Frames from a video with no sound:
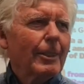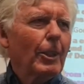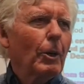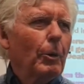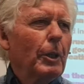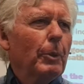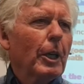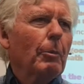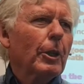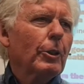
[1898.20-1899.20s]
You know, when you
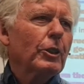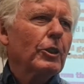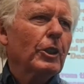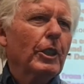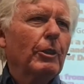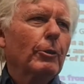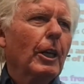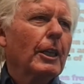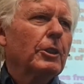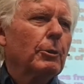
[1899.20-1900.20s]
become a Christian, you didn't
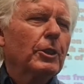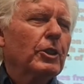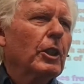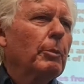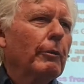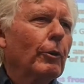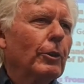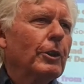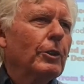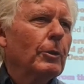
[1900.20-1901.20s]
realize you were a sinner
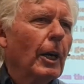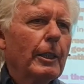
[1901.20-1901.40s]
before, did you?